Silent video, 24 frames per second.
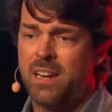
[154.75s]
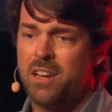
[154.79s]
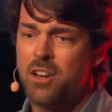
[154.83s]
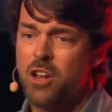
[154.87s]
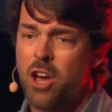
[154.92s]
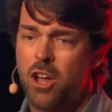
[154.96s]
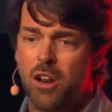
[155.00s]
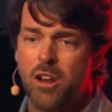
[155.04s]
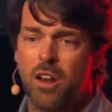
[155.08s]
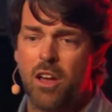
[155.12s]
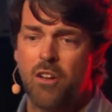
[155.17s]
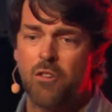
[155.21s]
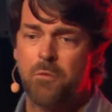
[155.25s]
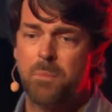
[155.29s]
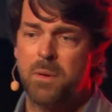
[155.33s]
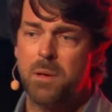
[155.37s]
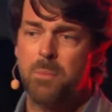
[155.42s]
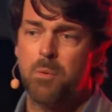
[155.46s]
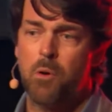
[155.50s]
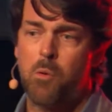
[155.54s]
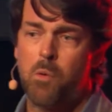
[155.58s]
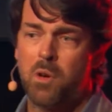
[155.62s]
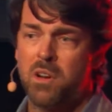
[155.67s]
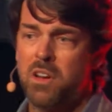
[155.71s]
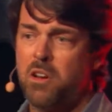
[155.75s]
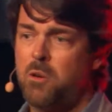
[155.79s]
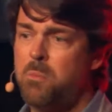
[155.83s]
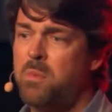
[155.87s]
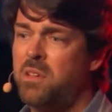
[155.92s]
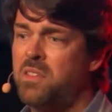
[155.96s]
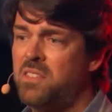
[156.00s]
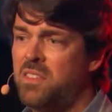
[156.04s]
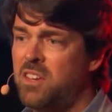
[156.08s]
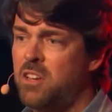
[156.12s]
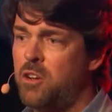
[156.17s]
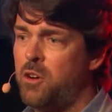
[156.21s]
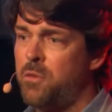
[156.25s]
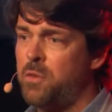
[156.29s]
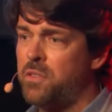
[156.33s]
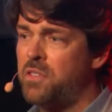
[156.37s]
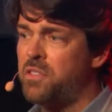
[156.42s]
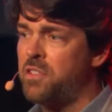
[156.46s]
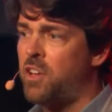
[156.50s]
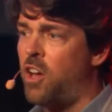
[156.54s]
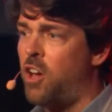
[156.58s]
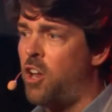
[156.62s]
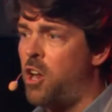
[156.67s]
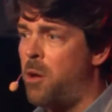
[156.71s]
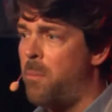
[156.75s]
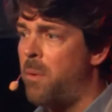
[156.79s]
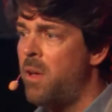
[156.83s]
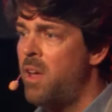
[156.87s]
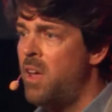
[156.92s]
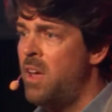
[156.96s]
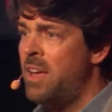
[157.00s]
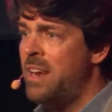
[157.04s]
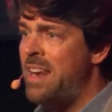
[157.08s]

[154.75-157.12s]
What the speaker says: not a lot of people wanted to be CEO of a startup.